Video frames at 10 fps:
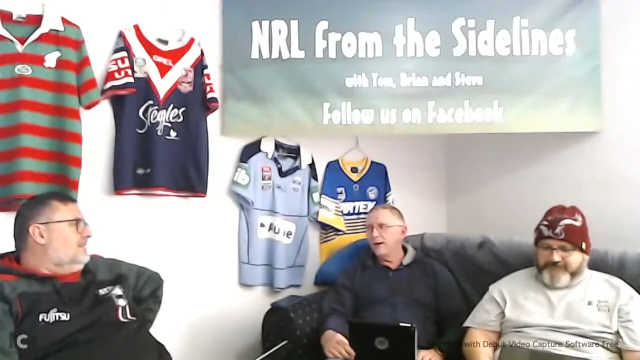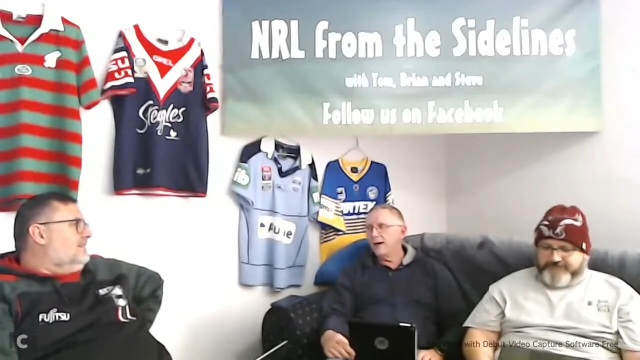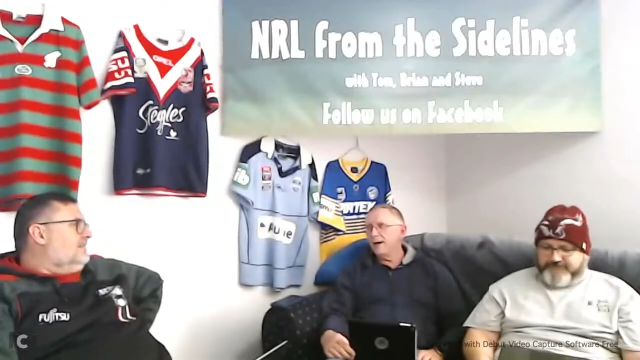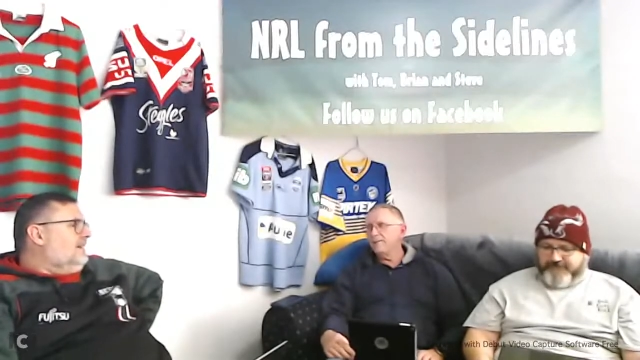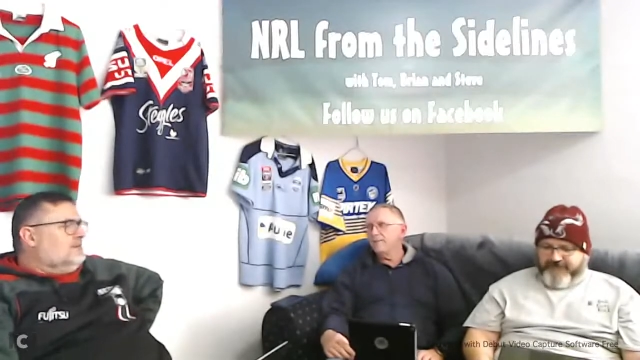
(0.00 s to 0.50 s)

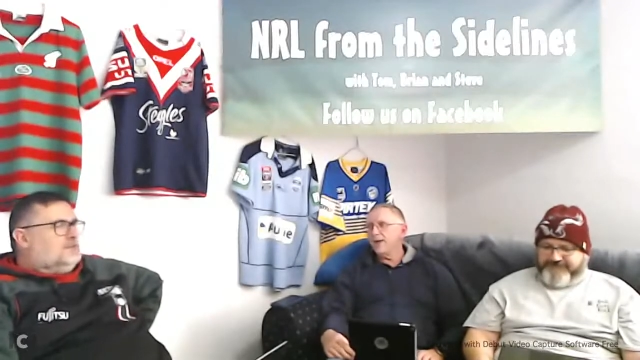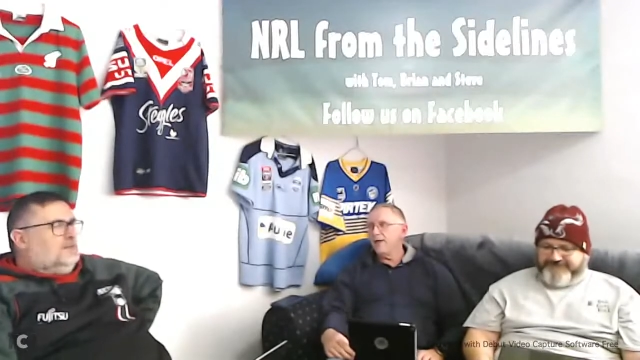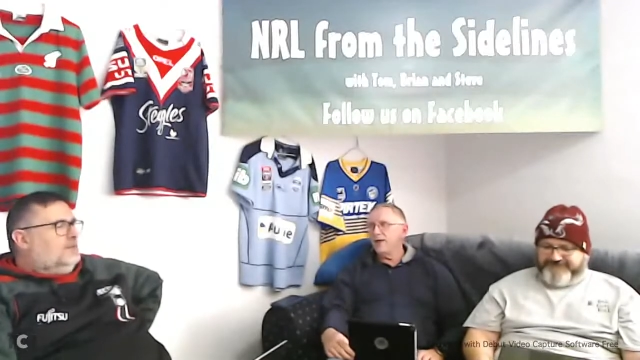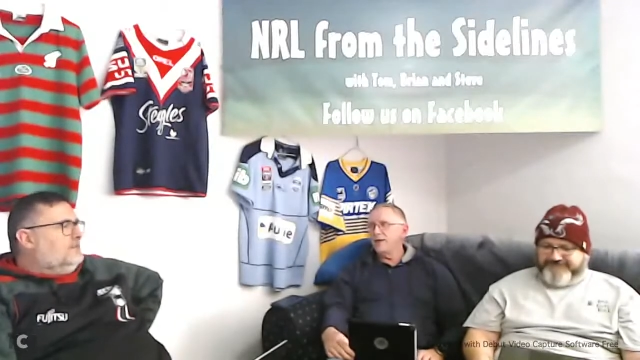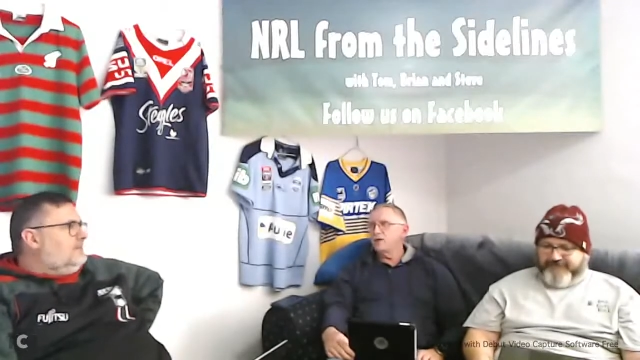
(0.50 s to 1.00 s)
Speaker 1: Um, no,
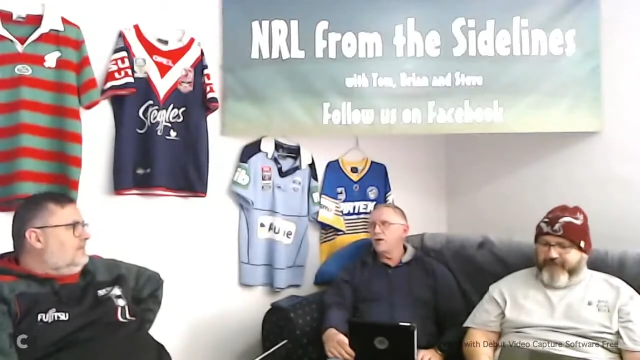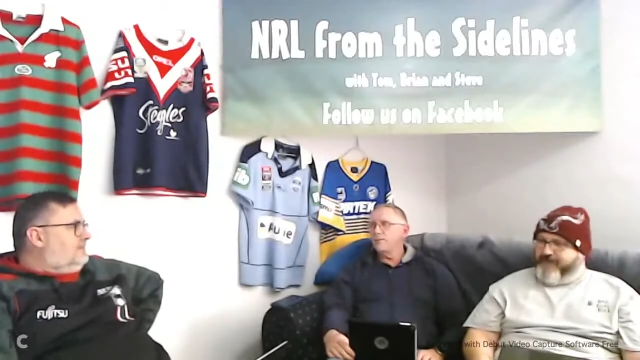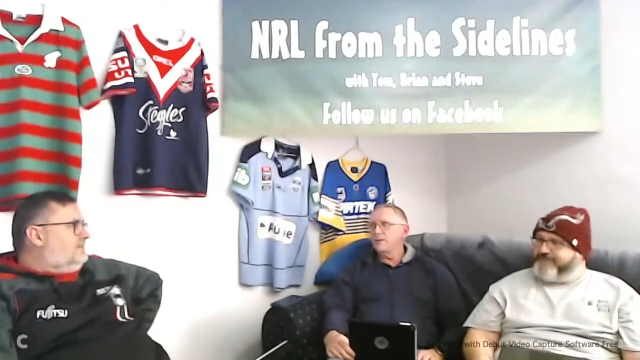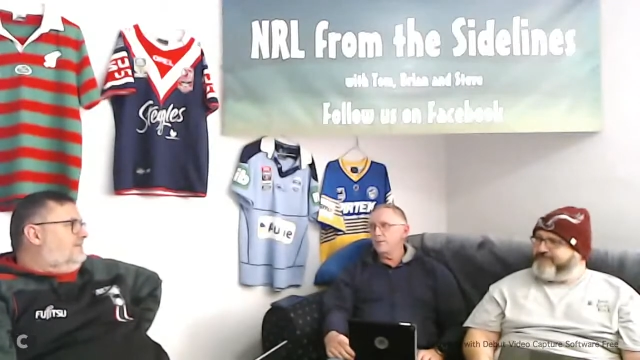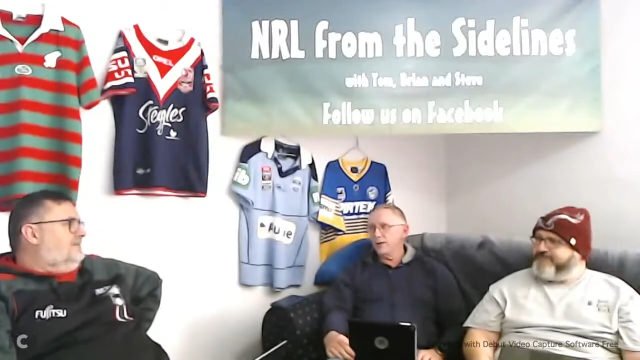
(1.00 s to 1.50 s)
and not. then he's
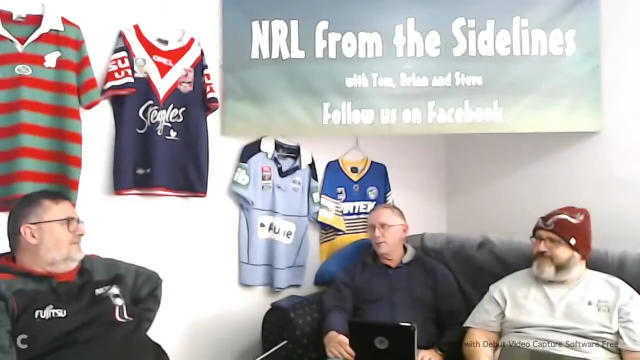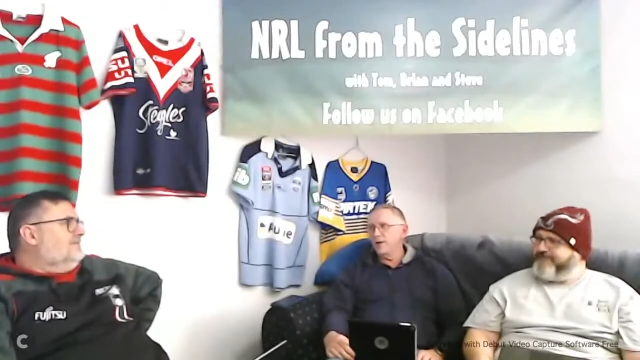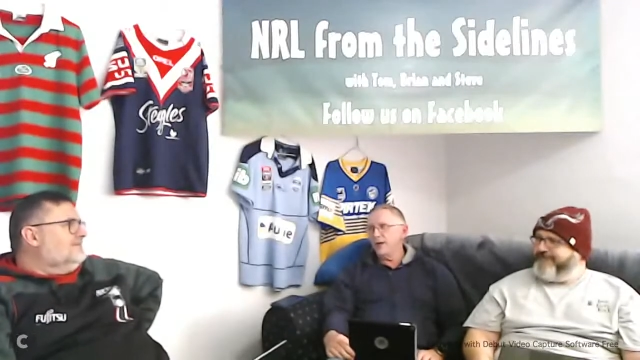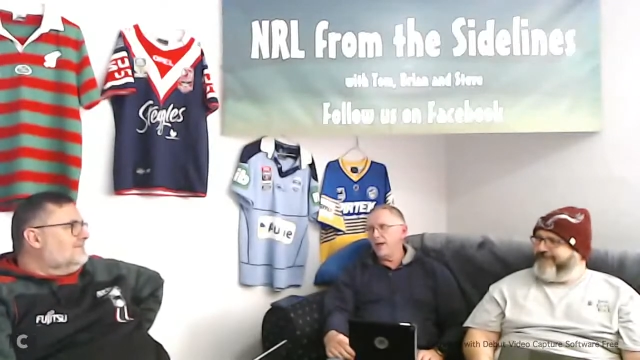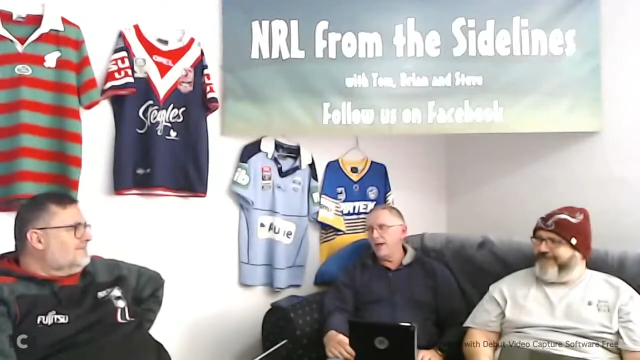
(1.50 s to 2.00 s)
grabbed somebody
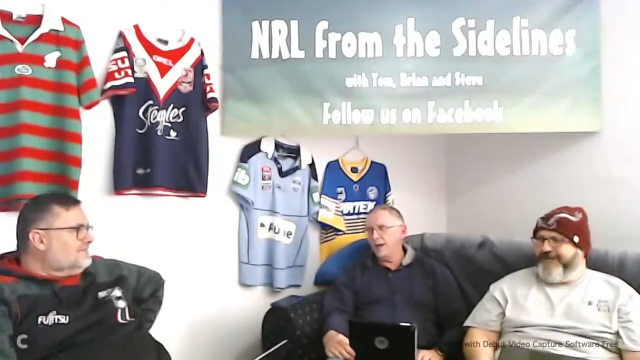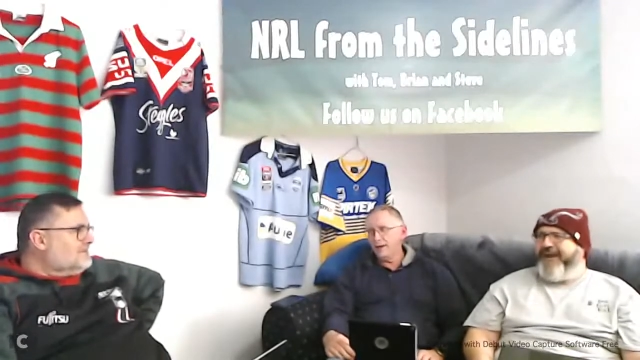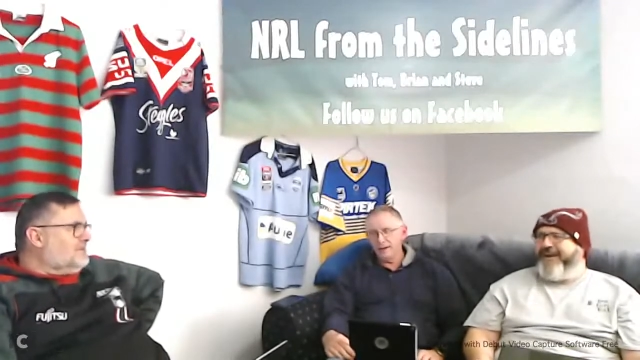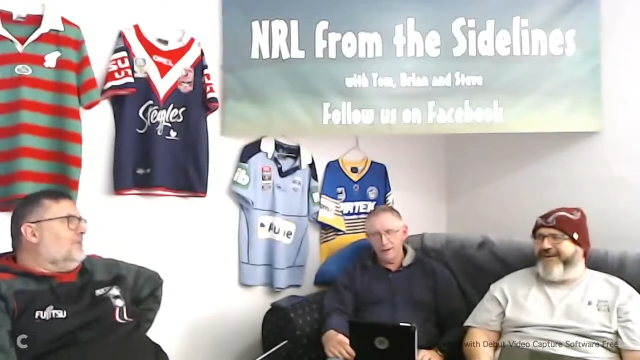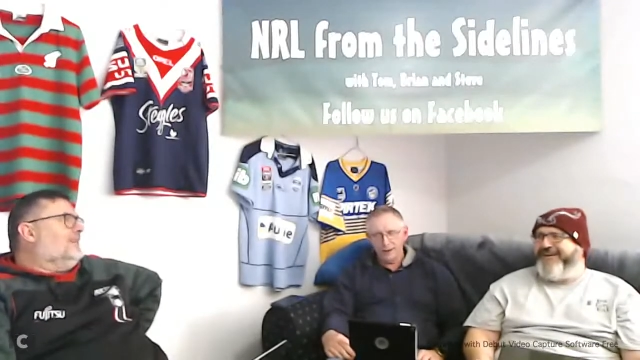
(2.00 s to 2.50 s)
by the hair.
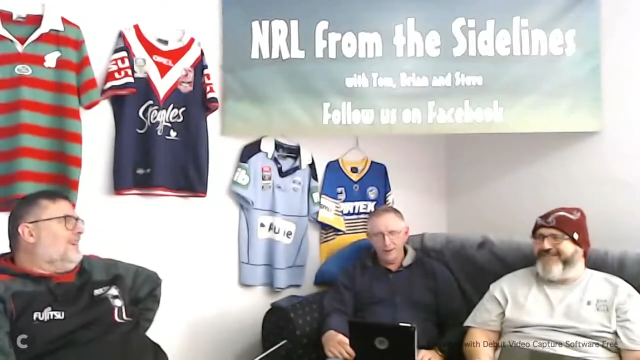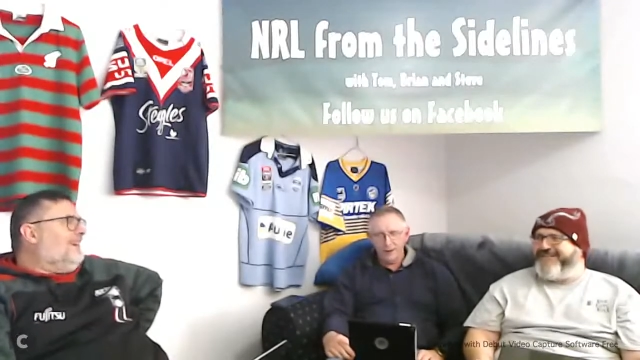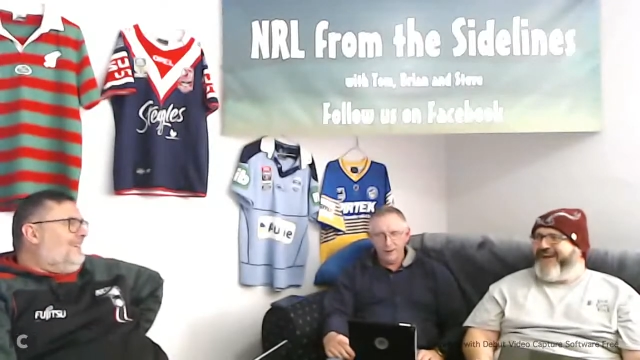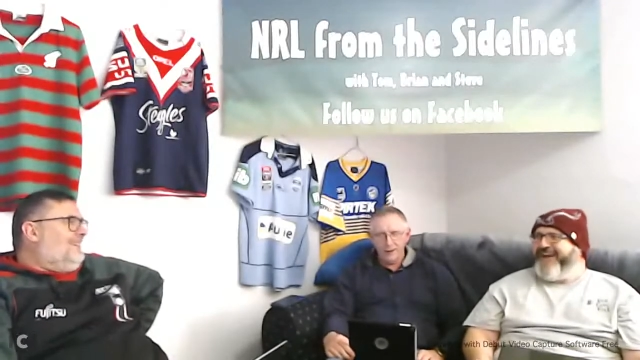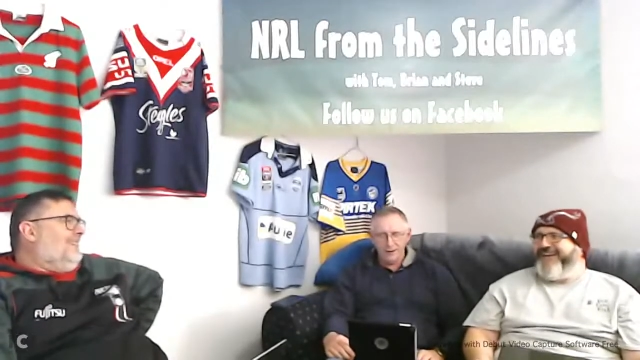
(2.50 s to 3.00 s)
Yeah, it
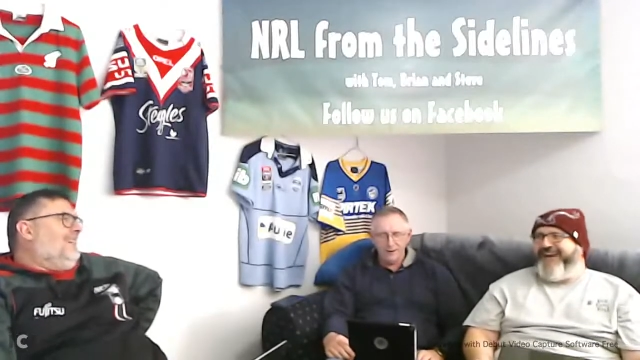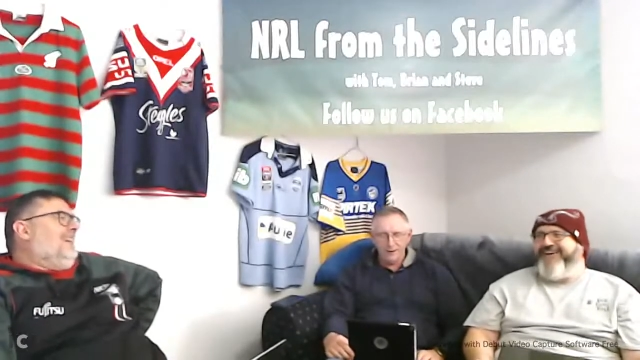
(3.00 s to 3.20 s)
is. Yeah,